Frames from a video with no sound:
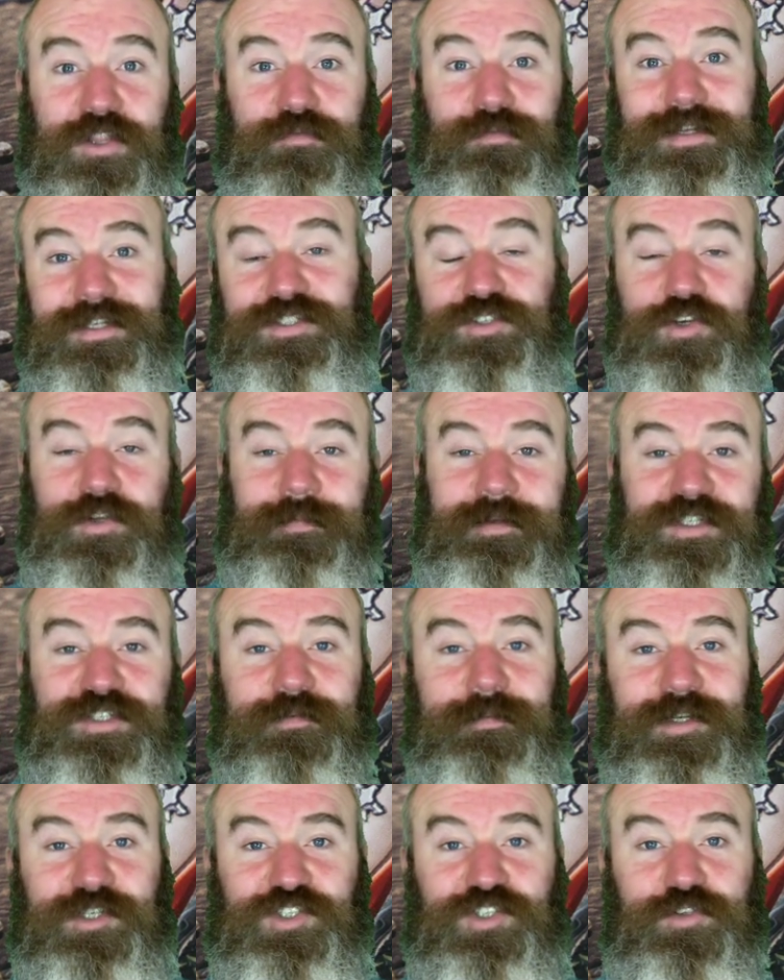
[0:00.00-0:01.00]
There is going to be
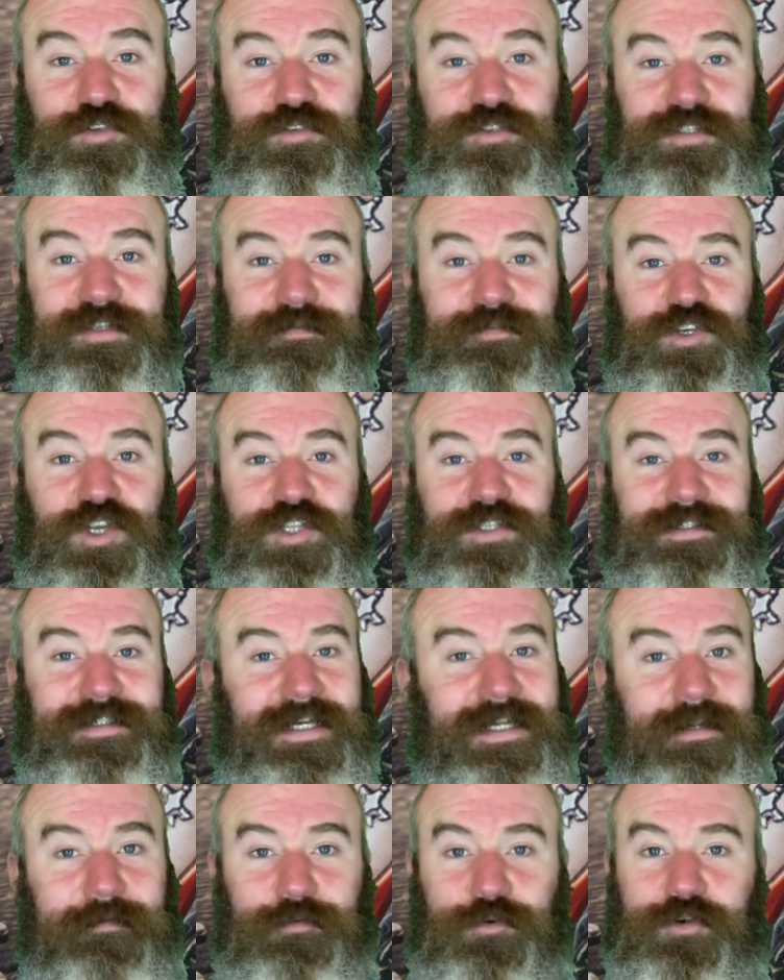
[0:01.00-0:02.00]
some exclusive
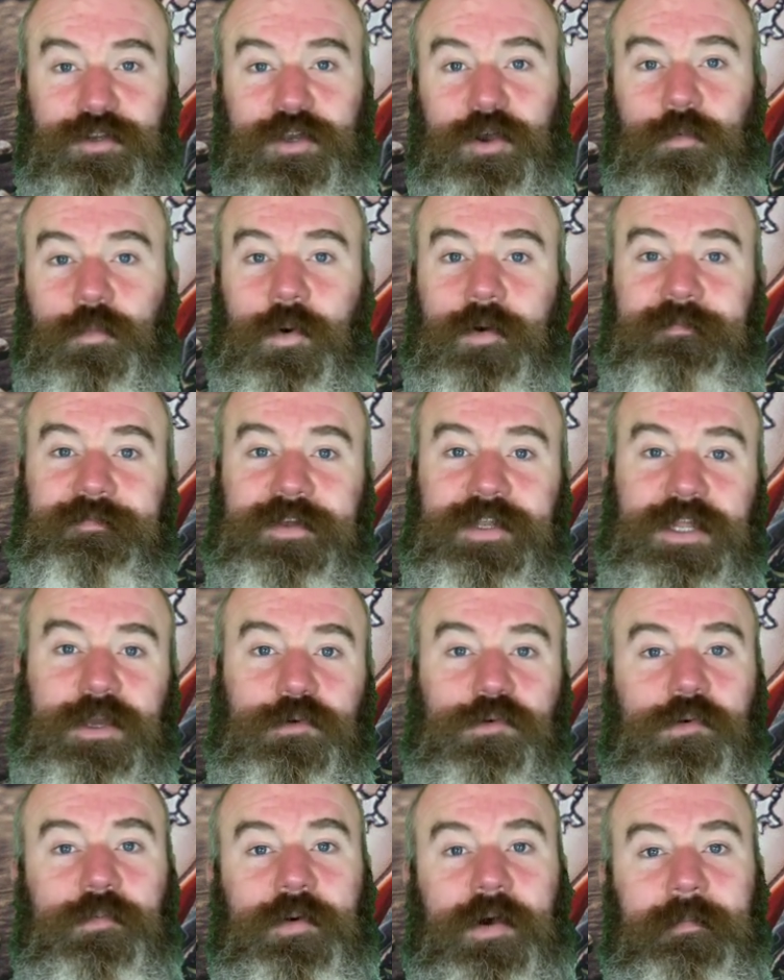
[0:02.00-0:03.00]
content. I've already got one
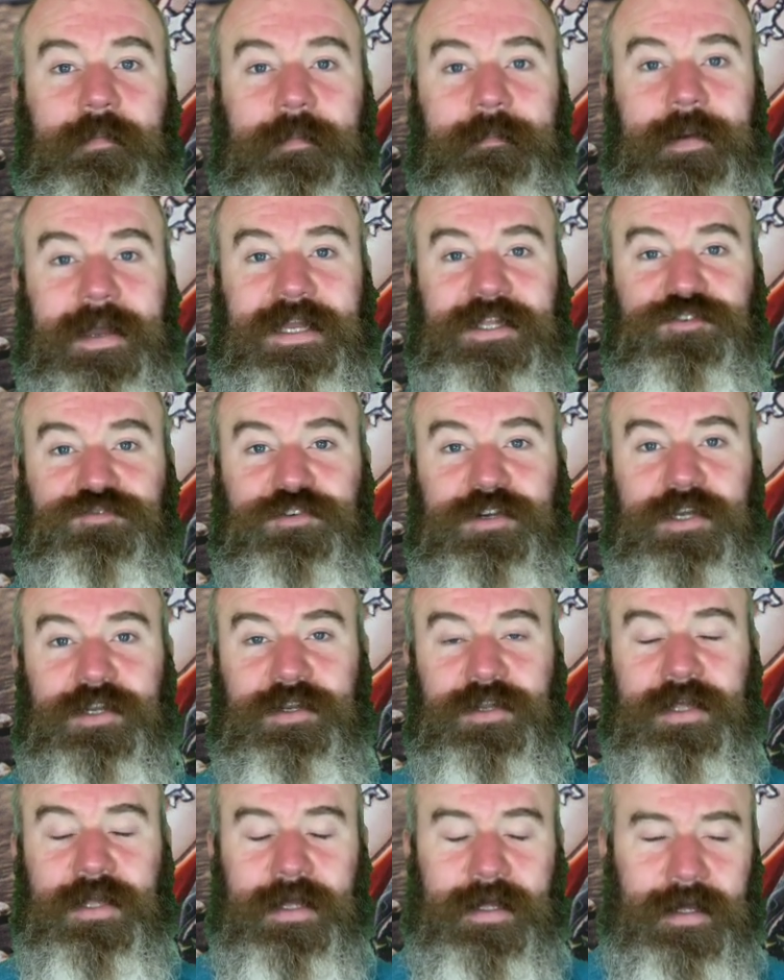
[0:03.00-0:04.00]
video up on Patreon.
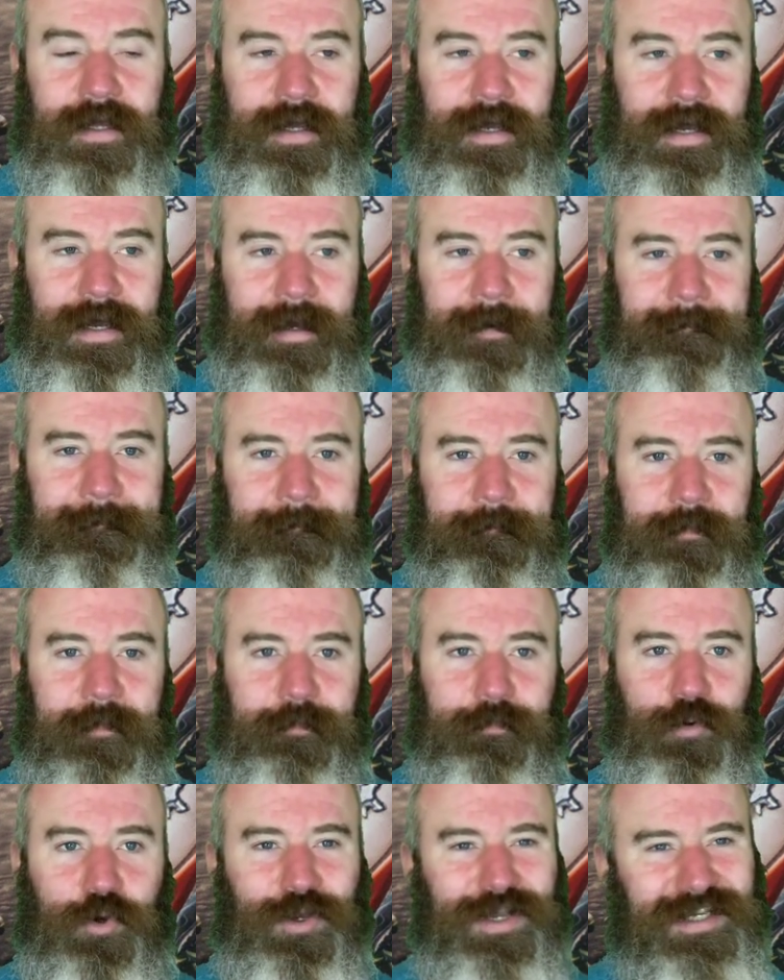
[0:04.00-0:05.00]
Um,
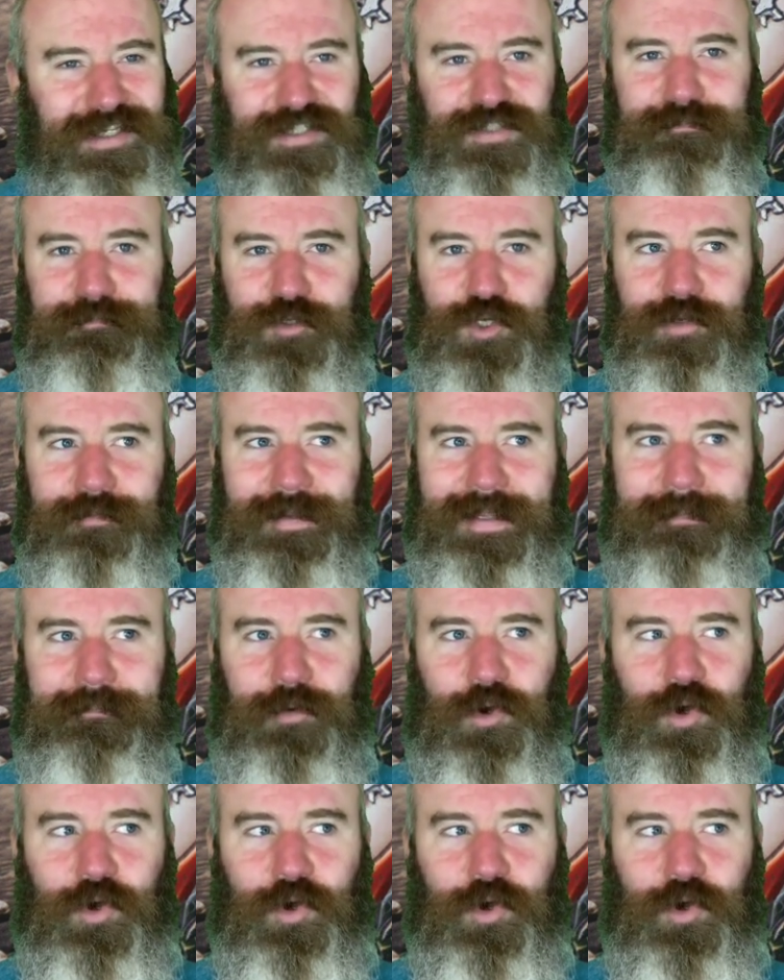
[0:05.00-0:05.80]
but it's going to be